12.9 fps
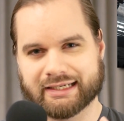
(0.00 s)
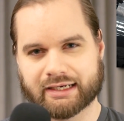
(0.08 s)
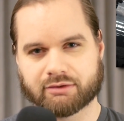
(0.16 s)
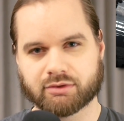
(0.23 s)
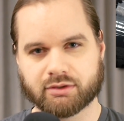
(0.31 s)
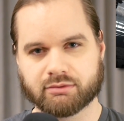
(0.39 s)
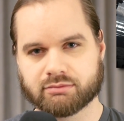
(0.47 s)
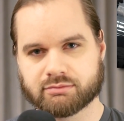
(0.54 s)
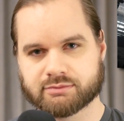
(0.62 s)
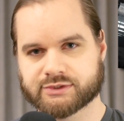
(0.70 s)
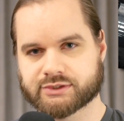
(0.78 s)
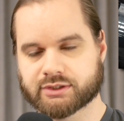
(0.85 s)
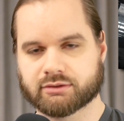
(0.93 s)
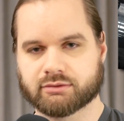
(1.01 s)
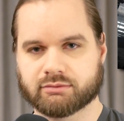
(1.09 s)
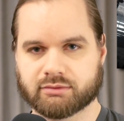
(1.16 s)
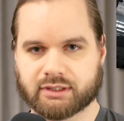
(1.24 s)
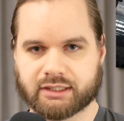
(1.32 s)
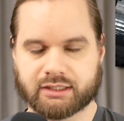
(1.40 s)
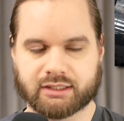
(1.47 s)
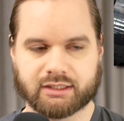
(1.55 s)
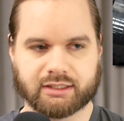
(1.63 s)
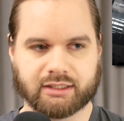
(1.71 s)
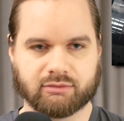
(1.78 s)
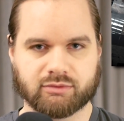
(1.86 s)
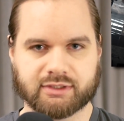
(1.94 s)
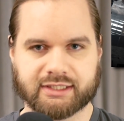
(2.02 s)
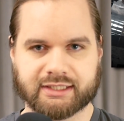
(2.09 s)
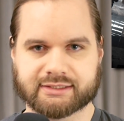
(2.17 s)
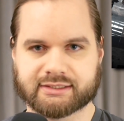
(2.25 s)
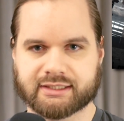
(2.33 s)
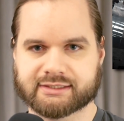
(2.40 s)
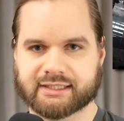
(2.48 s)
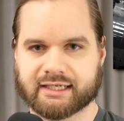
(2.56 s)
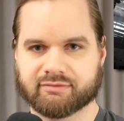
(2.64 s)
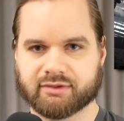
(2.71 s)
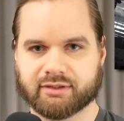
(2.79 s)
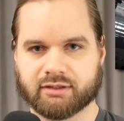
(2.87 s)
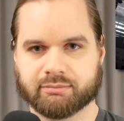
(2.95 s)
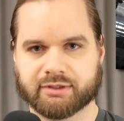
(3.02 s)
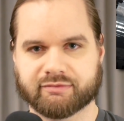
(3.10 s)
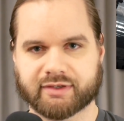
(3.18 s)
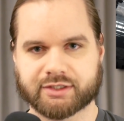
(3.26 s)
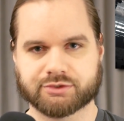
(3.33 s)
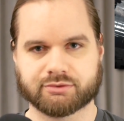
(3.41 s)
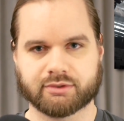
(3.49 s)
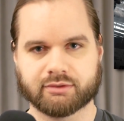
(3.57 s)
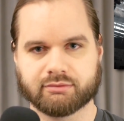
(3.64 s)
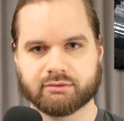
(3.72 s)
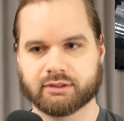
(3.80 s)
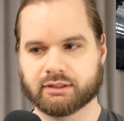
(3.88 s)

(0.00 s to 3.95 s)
narrow, so it is nice to have a little bit of extra